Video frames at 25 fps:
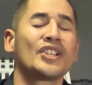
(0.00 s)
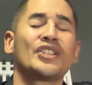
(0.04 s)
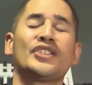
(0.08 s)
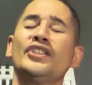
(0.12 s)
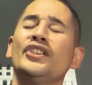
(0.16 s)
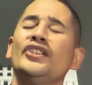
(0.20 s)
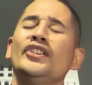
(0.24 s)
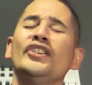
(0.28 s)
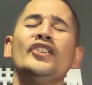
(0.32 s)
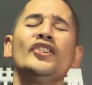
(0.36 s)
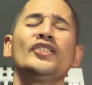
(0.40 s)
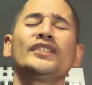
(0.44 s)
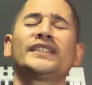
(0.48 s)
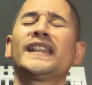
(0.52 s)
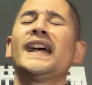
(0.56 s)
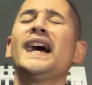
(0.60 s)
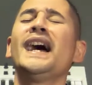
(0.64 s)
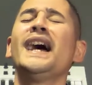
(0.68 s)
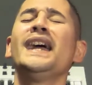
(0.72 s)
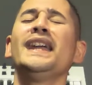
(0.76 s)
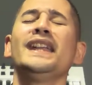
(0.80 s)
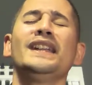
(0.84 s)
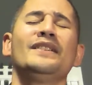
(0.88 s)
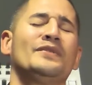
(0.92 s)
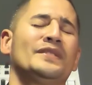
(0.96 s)
You
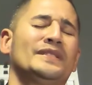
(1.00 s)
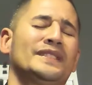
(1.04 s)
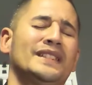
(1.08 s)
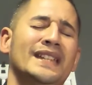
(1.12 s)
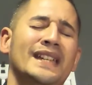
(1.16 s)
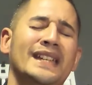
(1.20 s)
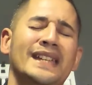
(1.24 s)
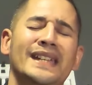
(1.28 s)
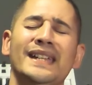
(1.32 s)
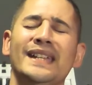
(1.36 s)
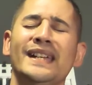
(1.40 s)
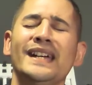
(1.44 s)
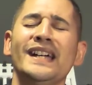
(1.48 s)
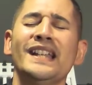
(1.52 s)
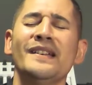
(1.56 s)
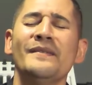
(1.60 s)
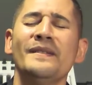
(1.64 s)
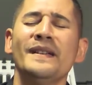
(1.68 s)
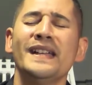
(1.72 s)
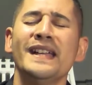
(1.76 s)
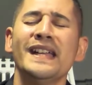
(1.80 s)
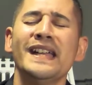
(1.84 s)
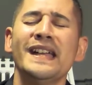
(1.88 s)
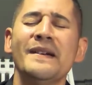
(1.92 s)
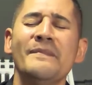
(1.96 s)
take what the
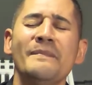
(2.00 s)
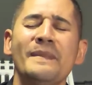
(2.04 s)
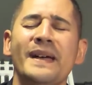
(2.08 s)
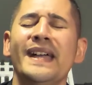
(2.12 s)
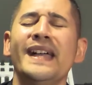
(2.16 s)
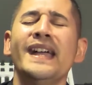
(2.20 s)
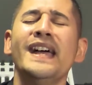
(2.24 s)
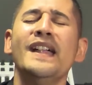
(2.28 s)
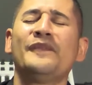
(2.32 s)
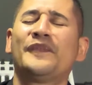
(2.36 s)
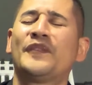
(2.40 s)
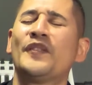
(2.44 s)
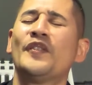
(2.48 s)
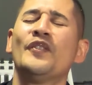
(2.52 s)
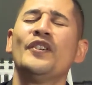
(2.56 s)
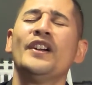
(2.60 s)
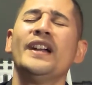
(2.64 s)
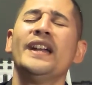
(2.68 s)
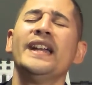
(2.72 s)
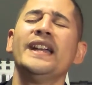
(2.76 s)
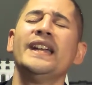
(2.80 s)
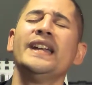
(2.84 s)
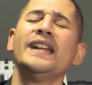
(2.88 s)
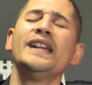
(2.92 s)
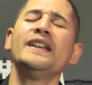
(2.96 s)
enemy meant for
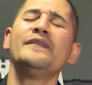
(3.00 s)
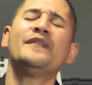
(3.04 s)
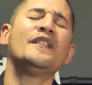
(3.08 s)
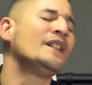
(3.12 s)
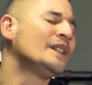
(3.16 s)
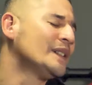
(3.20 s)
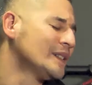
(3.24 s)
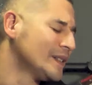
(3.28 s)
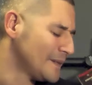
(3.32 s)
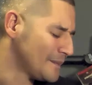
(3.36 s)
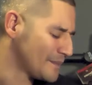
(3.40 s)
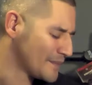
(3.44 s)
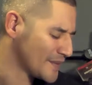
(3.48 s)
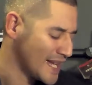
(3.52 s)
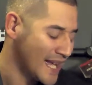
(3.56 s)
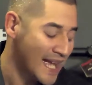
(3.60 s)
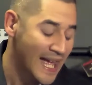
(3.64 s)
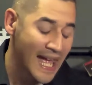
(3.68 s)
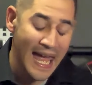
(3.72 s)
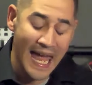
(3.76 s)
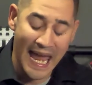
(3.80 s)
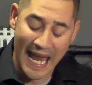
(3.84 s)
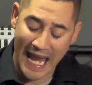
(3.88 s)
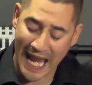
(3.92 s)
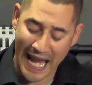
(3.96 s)
evil
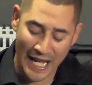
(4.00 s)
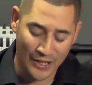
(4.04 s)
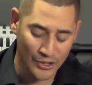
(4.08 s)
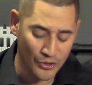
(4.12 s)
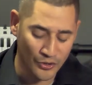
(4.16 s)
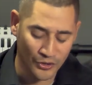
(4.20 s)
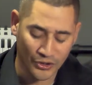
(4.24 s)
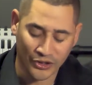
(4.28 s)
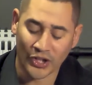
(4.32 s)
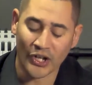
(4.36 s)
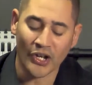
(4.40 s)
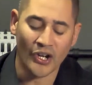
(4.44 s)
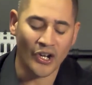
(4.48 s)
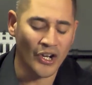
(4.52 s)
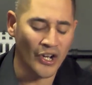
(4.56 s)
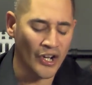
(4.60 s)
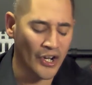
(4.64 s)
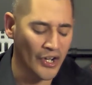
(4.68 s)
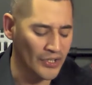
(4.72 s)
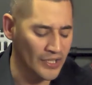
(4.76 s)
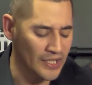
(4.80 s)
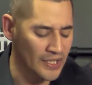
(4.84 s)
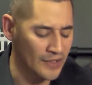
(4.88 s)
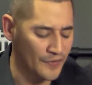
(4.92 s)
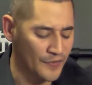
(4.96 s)
and you
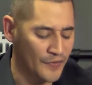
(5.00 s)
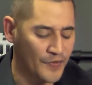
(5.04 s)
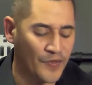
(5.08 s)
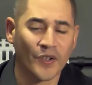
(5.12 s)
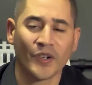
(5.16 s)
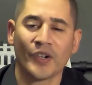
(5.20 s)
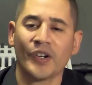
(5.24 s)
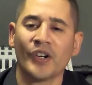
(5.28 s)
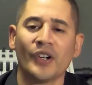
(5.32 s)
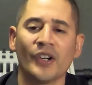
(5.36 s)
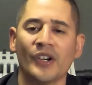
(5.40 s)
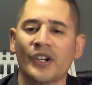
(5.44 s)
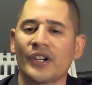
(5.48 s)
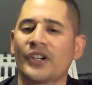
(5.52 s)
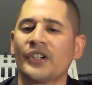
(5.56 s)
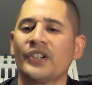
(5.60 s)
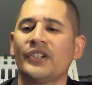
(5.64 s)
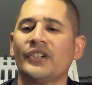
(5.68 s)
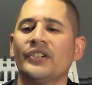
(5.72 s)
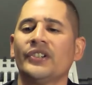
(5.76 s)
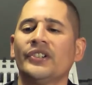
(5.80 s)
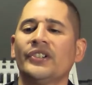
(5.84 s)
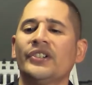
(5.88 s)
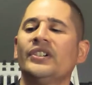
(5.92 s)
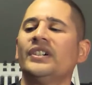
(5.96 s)
turn it for
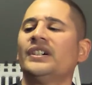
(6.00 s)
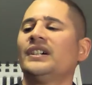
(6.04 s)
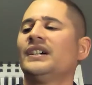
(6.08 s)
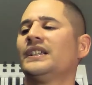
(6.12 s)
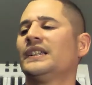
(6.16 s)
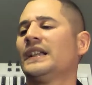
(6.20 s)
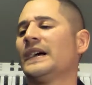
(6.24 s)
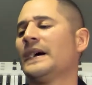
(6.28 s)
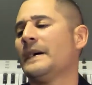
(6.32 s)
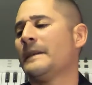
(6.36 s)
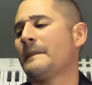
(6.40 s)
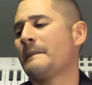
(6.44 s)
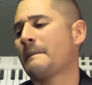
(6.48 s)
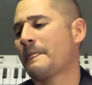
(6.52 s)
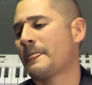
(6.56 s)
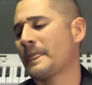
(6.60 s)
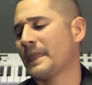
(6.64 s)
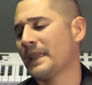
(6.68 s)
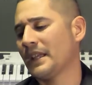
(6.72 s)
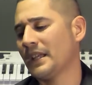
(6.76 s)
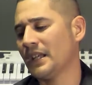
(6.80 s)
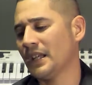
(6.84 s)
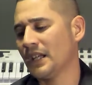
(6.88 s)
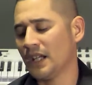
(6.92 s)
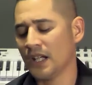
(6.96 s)
good
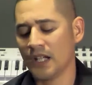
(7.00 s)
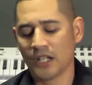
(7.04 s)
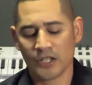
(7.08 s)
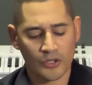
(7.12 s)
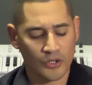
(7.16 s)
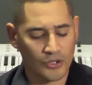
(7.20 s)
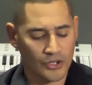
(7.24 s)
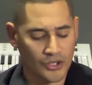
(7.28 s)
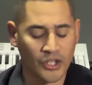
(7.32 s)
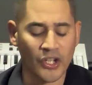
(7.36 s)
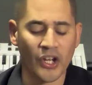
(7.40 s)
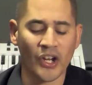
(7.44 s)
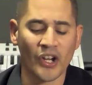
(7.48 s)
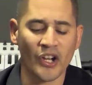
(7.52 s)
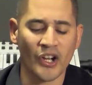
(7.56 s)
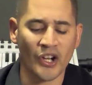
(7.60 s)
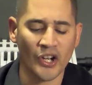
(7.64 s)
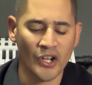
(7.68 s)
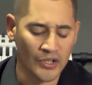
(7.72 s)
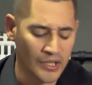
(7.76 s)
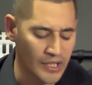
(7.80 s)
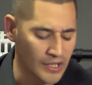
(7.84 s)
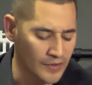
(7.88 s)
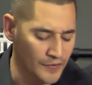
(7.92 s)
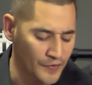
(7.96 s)
you are
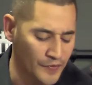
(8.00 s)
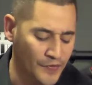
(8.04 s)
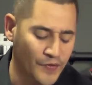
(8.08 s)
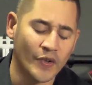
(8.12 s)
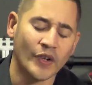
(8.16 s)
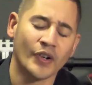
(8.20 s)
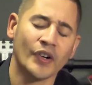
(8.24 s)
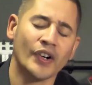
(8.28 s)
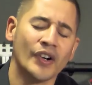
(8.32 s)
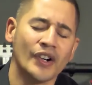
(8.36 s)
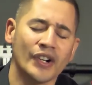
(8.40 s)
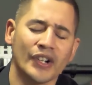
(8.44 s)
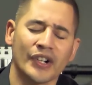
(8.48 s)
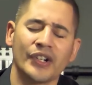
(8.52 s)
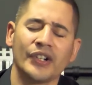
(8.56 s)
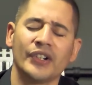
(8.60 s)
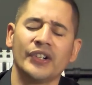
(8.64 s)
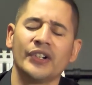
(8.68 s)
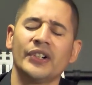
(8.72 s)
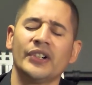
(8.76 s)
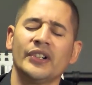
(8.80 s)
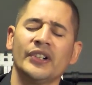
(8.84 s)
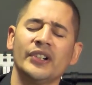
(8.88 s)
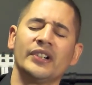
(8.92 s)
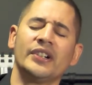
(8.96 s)
turning for
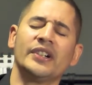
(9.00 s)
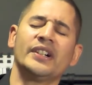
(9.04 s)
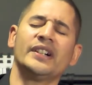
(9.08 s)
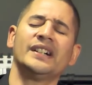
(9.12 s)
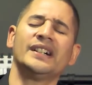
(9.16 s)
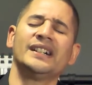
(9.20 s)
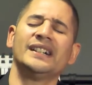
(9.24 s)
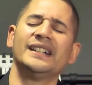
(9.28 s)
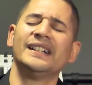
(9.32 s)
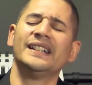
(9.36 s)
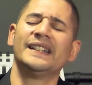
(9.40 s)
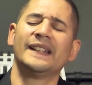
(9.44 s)
good.